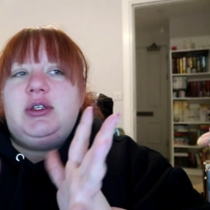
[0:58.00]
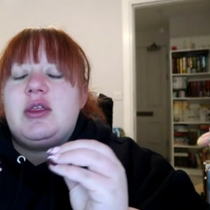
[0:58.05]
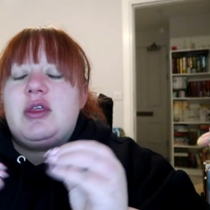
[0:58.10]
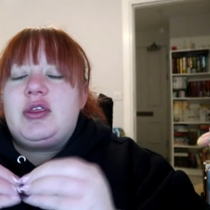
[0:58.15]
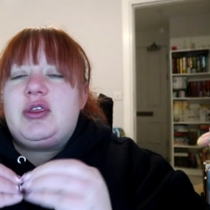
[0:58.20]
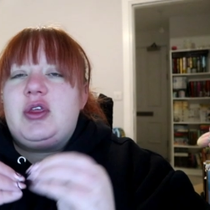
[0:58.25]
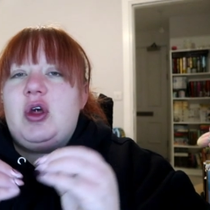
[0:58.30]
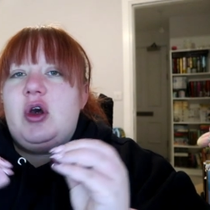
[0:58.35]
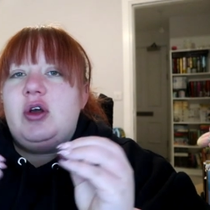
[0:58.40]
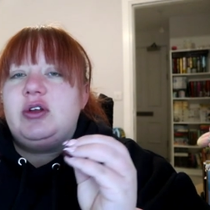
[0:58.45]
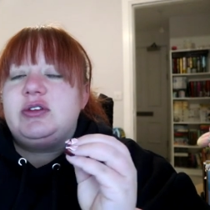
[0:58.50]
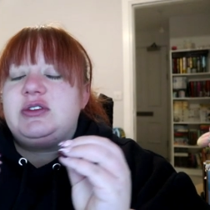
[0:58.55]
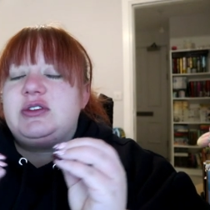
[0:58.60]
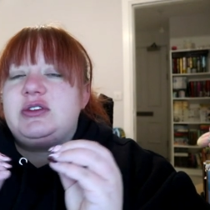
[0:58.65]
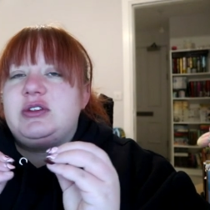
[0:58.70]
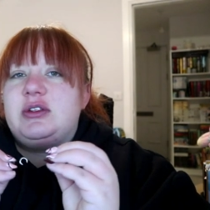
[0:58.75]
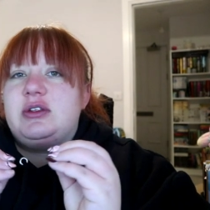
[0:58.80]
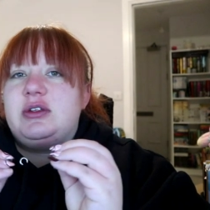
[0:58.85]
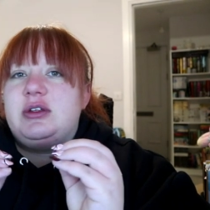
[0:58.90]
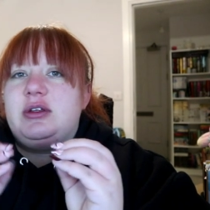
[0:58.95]
The
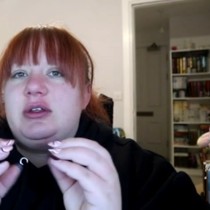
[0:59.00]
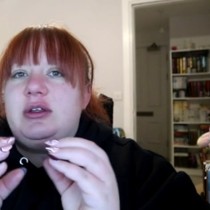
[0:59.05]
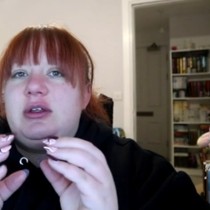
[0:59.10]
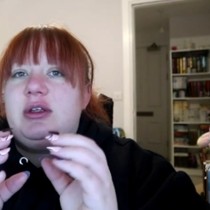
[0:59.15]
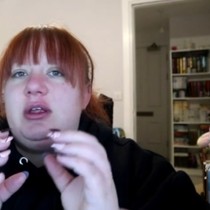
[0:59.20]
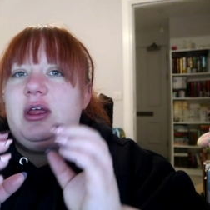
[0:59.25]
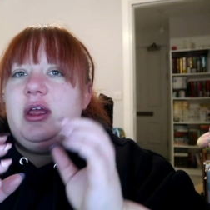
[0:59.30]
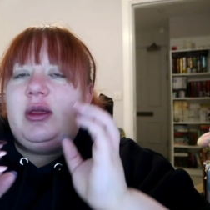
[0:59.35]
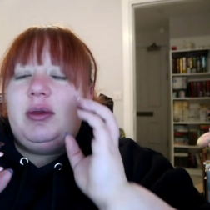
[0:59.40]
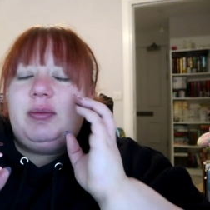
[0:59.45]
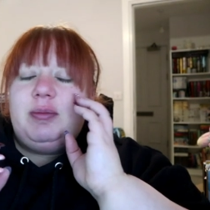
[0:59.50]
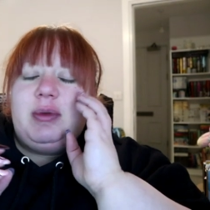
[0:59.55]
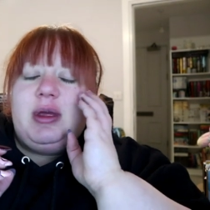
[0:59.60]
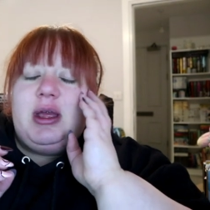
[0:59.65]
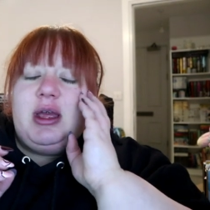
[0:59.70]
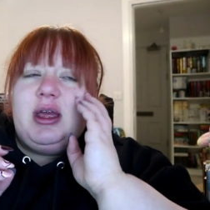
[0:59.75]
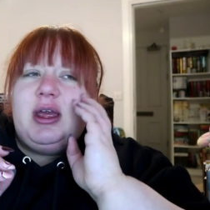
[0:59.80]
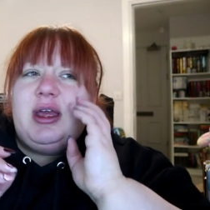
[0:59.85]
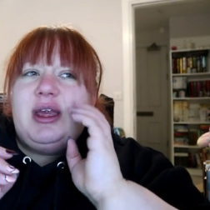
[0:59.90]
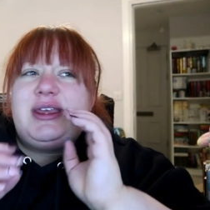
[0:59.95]
thoughts um,
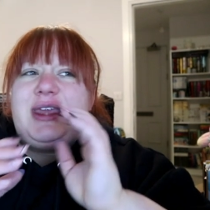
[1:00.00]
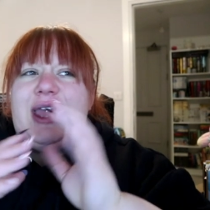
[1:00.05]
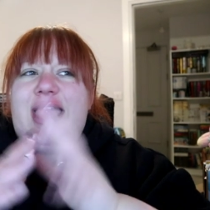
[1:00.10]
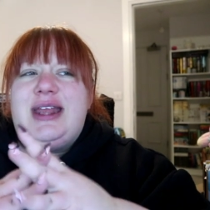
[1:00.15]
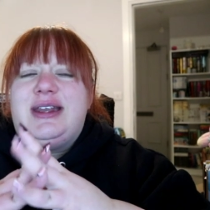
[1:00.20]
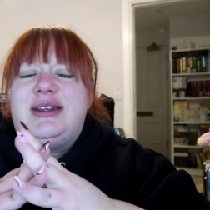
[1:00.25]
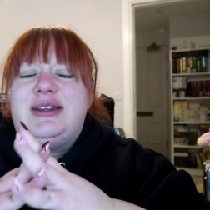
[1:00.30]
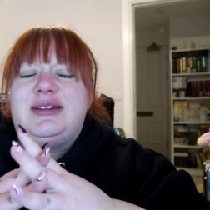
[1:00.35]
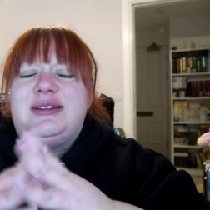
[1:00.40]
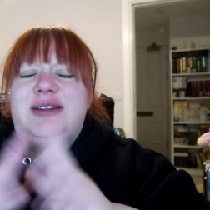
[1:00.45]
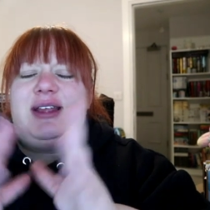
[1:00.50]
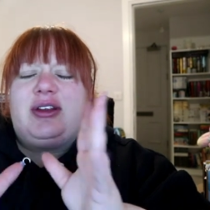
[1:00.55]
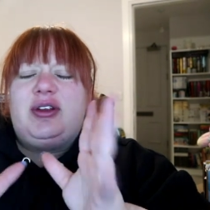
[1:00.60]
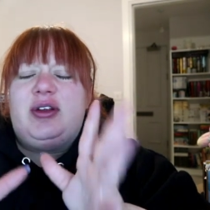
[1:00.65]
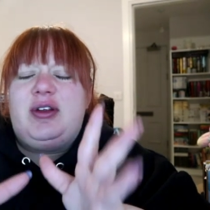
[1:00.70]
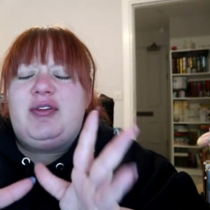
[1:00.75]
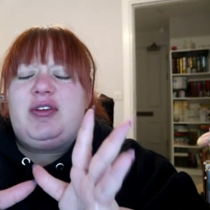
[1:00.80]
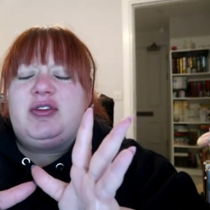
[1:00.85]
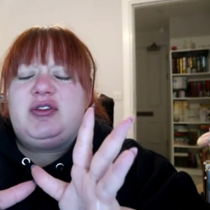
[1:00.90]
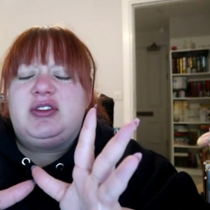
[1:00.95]
again, I don't
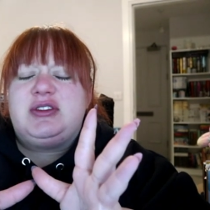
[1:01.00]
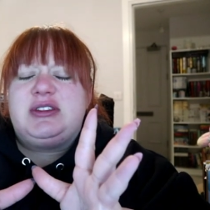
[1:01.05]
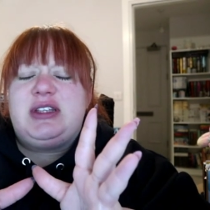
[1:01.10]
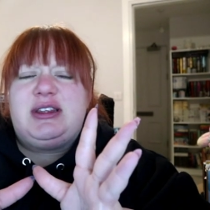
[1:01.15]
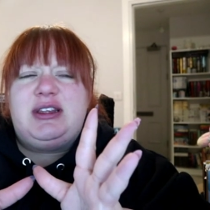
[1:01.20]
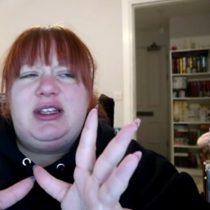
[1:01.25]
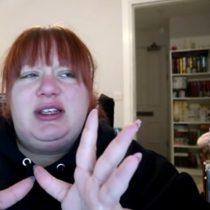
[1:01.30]
know if I just said